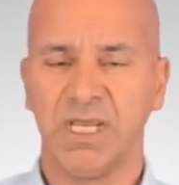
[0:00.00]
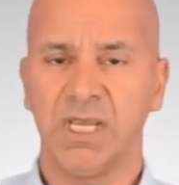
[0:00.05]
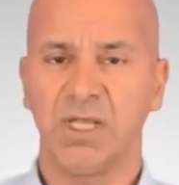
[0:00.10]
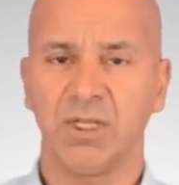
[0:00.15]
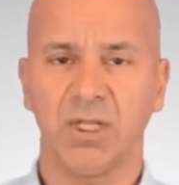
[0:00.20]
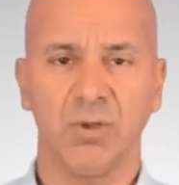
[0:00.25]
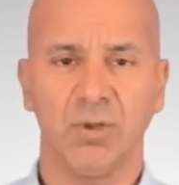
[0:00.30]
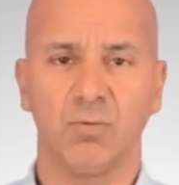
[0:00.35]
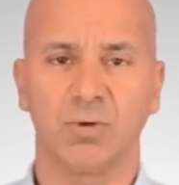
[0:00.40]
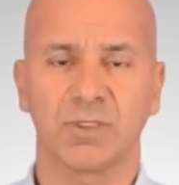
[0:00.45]

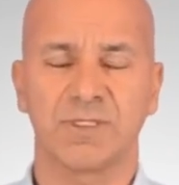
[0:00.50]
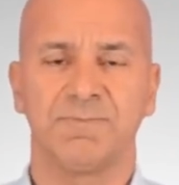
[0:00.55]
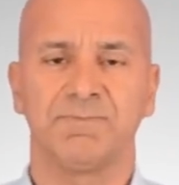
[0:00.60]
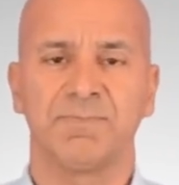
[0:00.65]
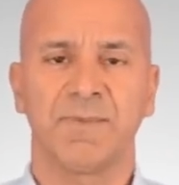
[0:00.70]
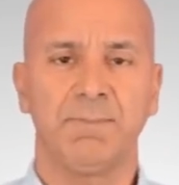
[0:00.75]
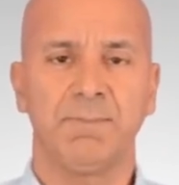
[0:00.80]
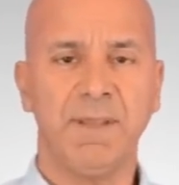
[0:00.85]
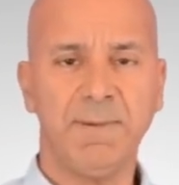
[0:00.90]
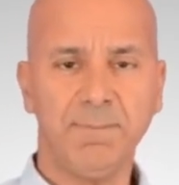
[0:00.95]
In other words,
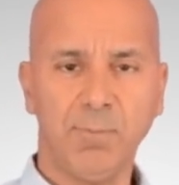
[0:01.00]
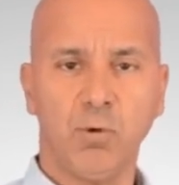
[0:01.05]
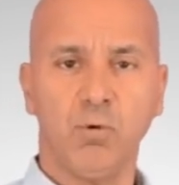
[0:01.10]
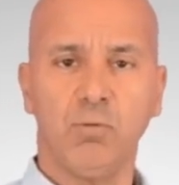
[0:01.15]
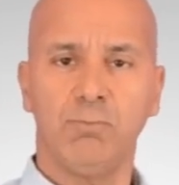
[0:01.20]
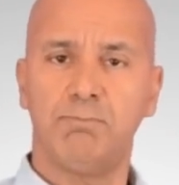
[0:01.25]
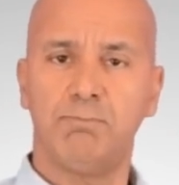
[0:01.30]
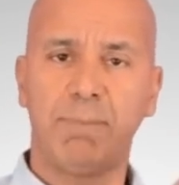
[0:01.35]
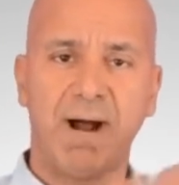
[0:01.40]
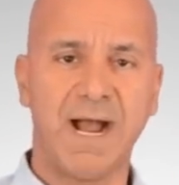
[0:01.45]
people
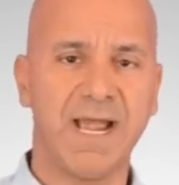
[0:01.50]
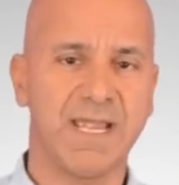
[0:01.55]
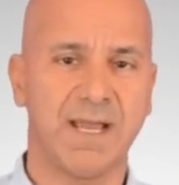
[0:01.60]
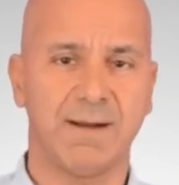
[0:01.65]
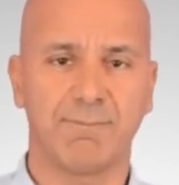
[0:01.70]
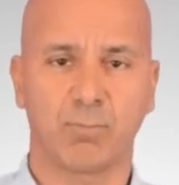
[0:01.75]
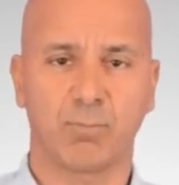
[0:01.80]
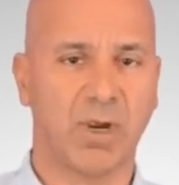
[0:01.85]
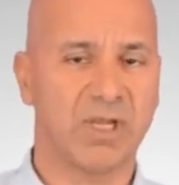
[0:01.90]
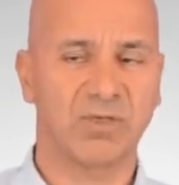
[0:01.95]
who buy
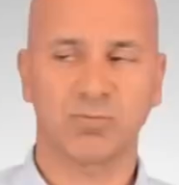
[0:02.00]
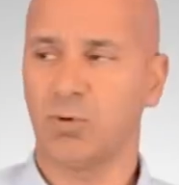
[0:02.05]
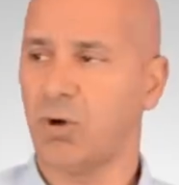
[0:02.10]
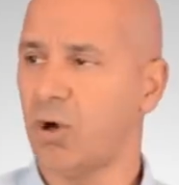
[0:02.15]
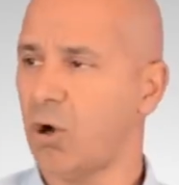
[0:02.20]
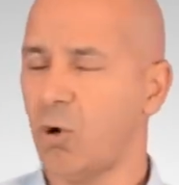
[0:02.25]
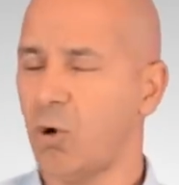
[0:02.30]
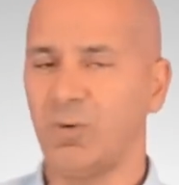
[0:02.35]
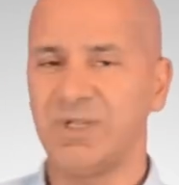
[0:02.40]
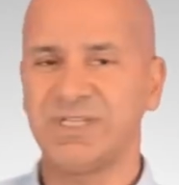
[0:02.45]
on price will
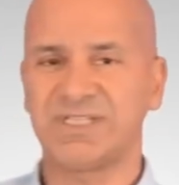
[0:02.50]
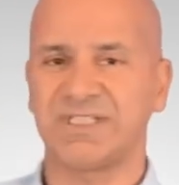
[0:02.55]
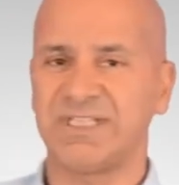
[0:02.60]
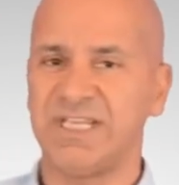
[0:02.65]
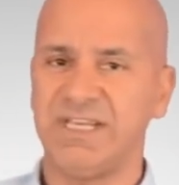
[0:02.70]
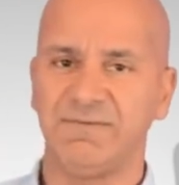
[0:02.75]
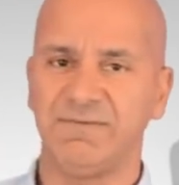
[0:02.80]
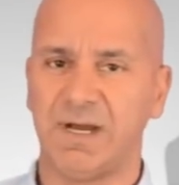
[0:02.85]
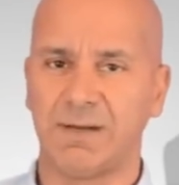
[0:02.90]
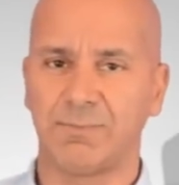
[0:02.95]
always
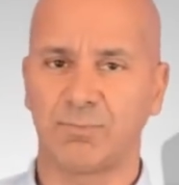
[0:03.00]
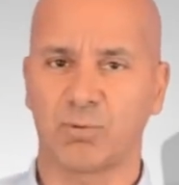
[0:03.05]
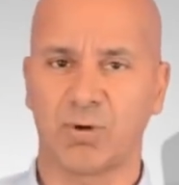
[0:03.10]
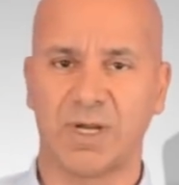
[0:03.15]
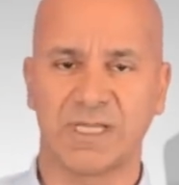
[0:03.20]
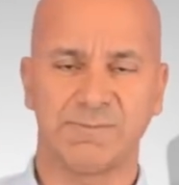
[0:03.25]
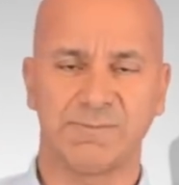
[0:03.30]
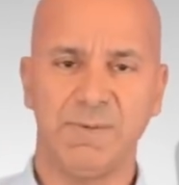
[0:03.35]
leave on price.